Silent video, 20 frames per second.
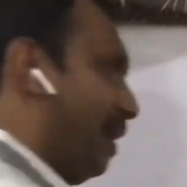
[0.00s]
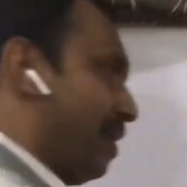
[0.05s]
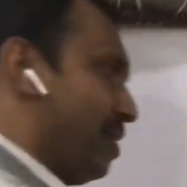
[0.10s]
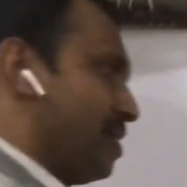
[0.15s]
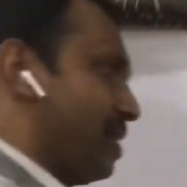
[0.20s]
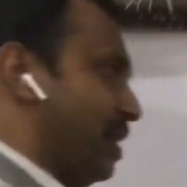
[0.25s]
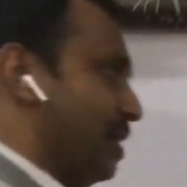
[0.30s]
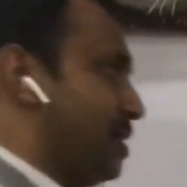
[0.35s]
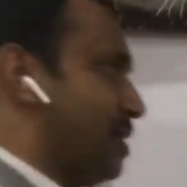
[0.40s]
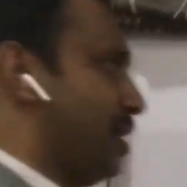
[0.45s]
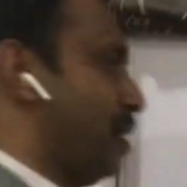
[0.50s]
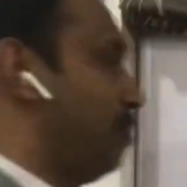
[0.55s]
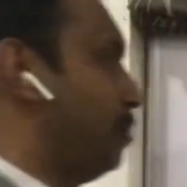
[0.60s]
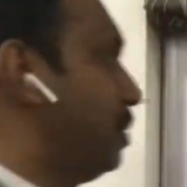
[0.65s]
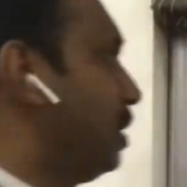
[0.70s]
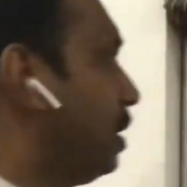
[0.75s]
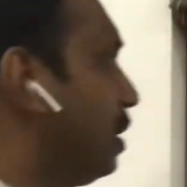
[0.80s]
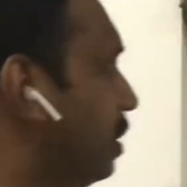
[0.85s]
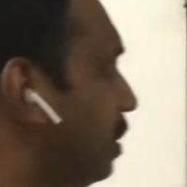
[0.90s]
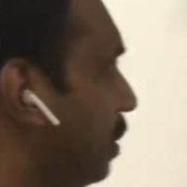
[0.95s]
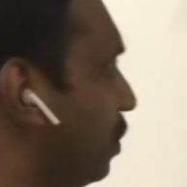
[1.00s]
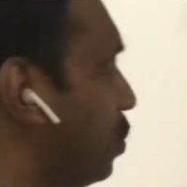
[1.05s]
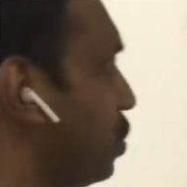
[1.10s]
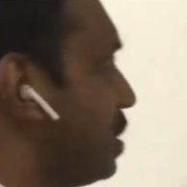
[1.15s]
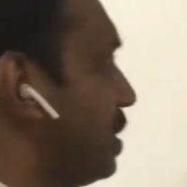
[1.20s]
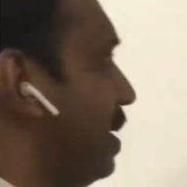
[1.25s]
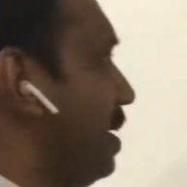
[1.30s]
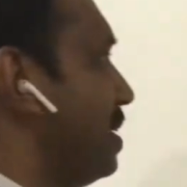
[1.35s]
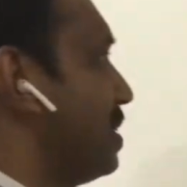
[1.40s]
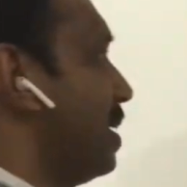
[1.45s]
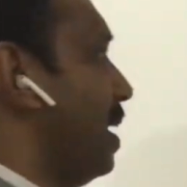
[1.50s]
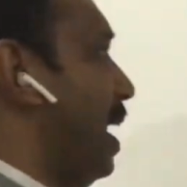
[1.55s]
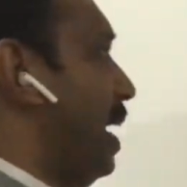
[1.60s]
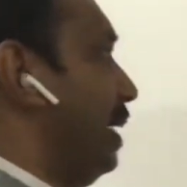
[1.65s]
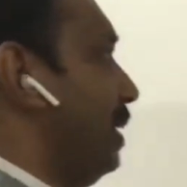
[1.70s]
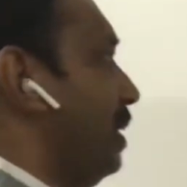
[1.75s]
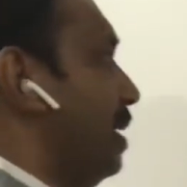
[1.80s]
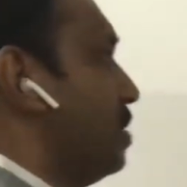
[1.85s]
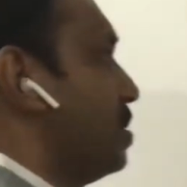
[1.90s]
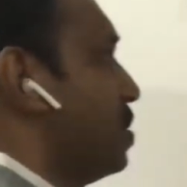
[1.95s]
Entrance Exam. The question is
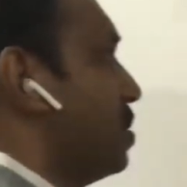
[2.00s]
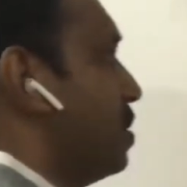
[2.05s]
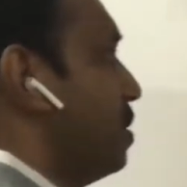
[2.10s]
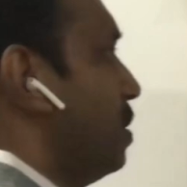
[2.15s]
like this.